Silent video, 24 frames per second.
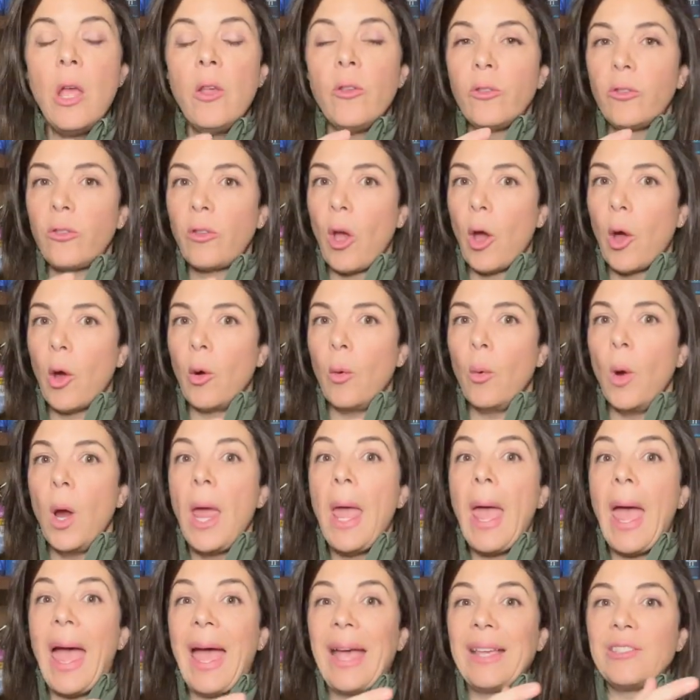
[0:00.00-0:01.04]
So
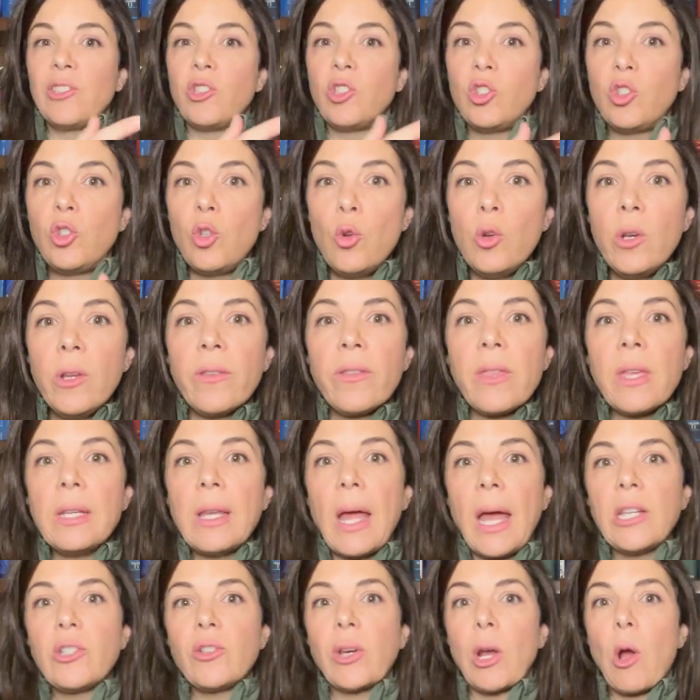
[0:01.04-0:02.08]
as soon as the
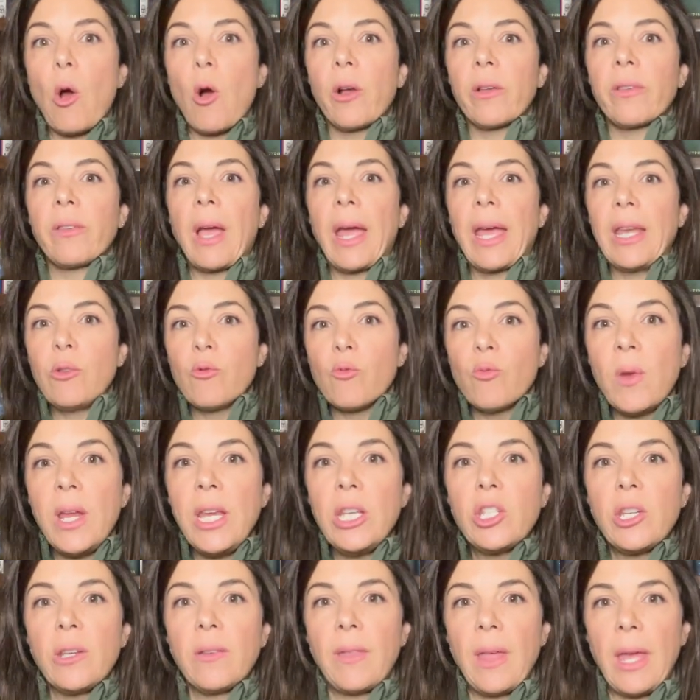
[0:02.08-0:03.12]
nitric oxide
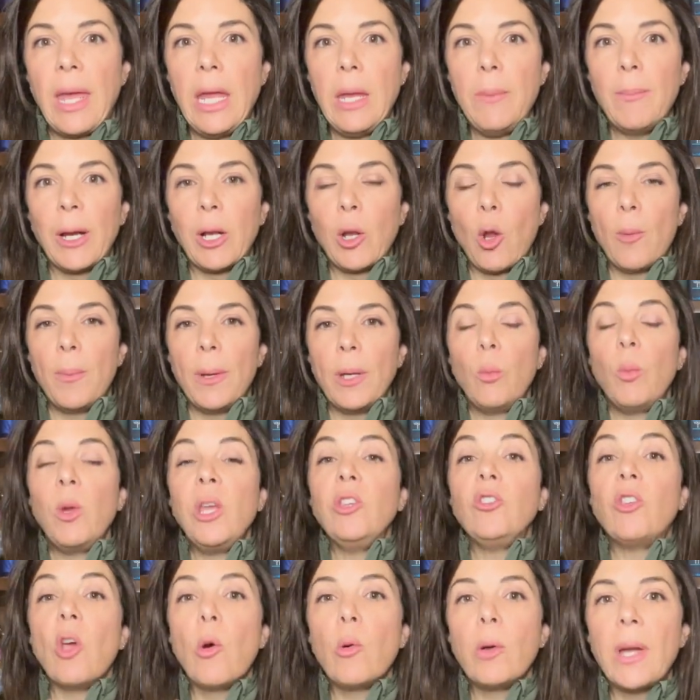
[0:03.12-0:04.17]
reaches the hemoglobin, we
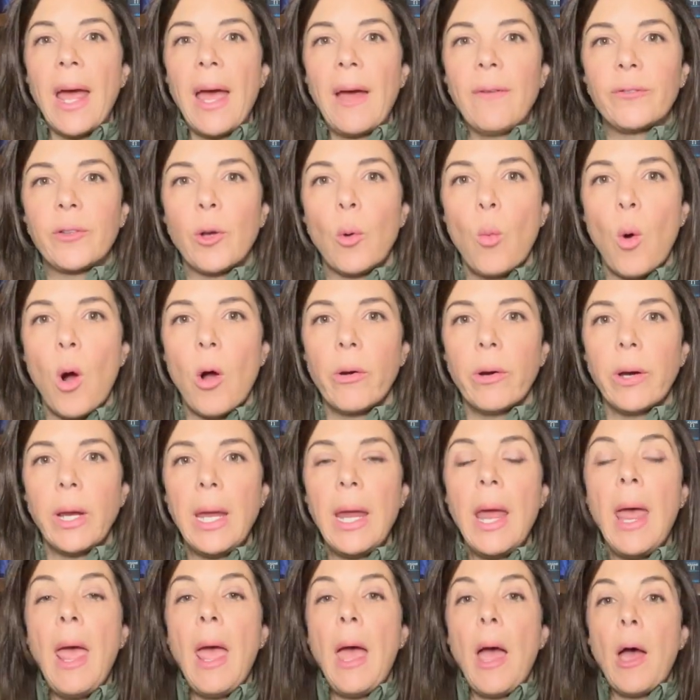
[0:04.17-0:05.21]
don't have to
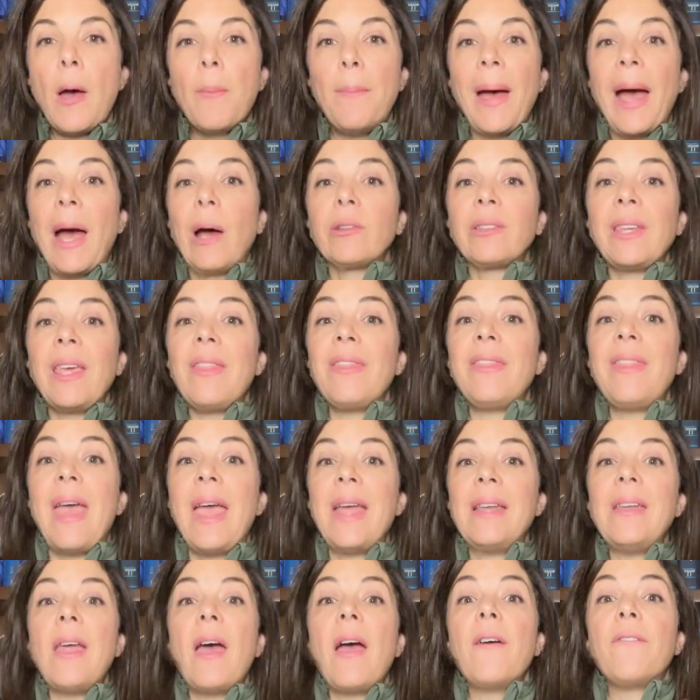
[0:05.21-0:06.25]
worry about it
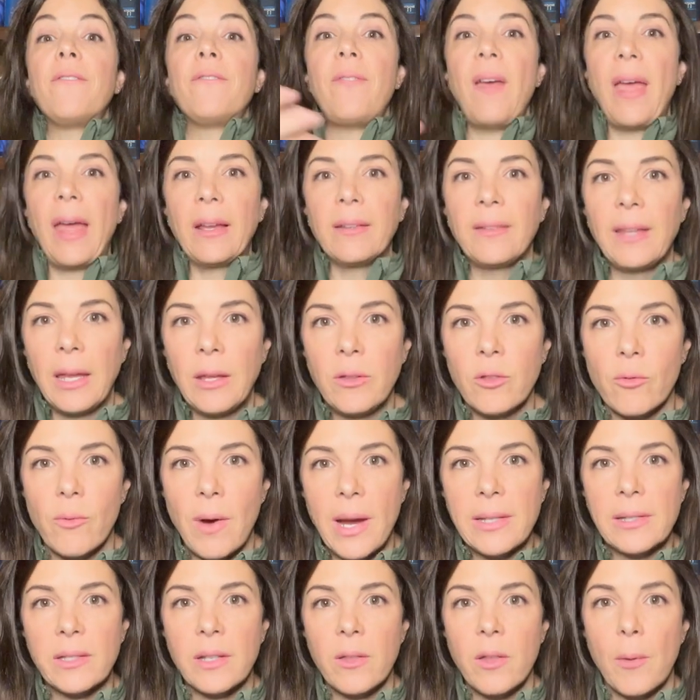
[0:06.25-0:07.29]
then affecting the
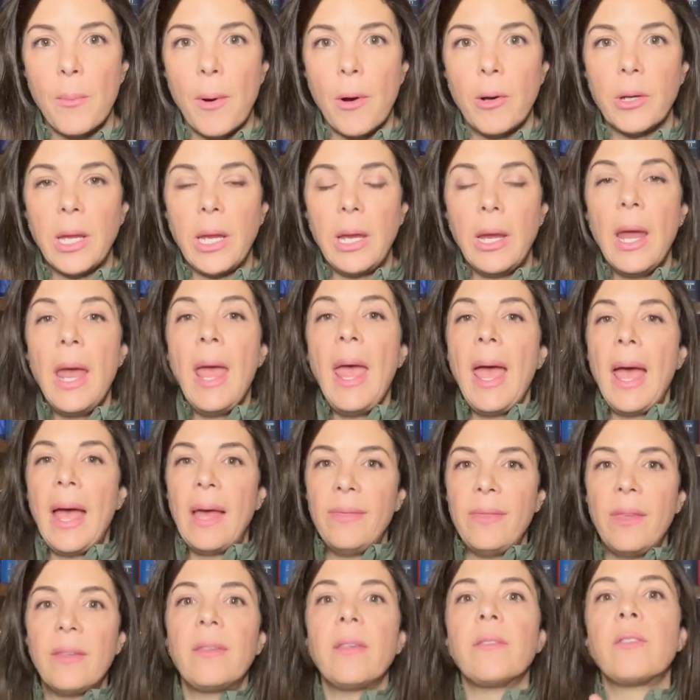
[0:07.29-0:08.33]
rest of the body.
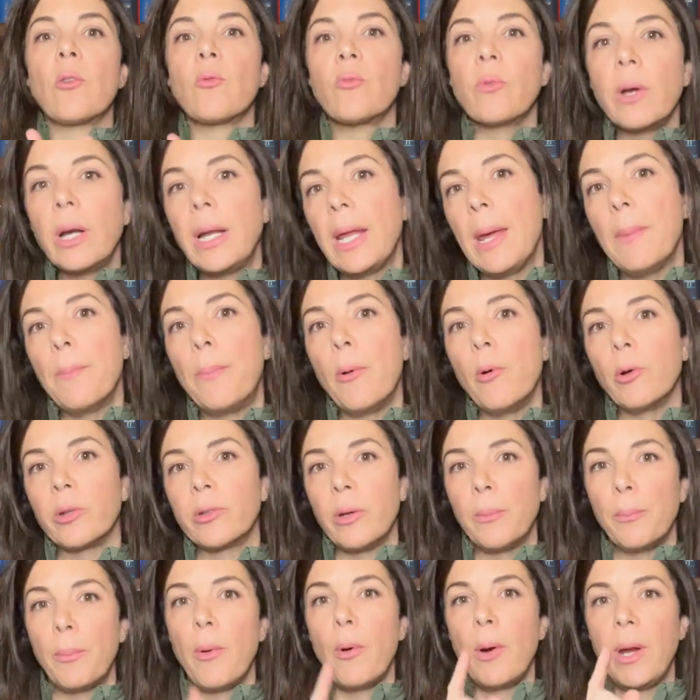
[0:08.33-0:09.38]
And this is a really
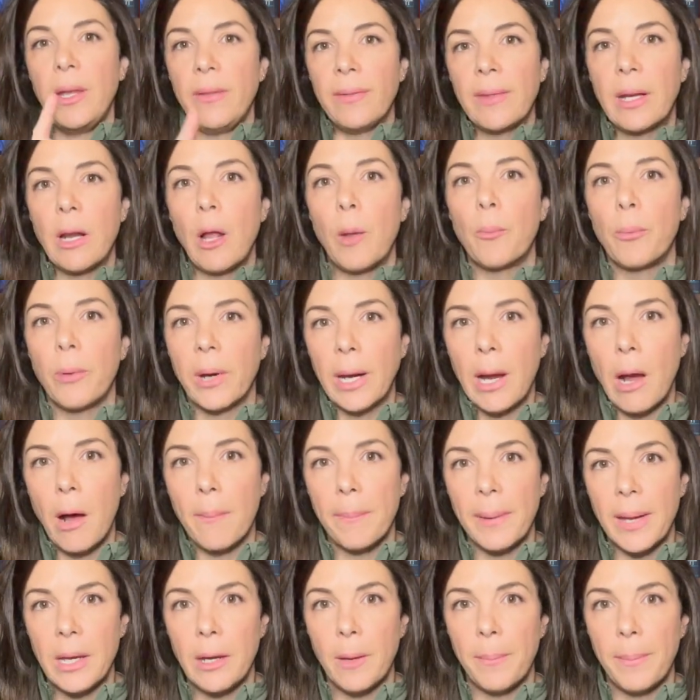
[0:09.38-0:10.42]
important point that I'll bring up in a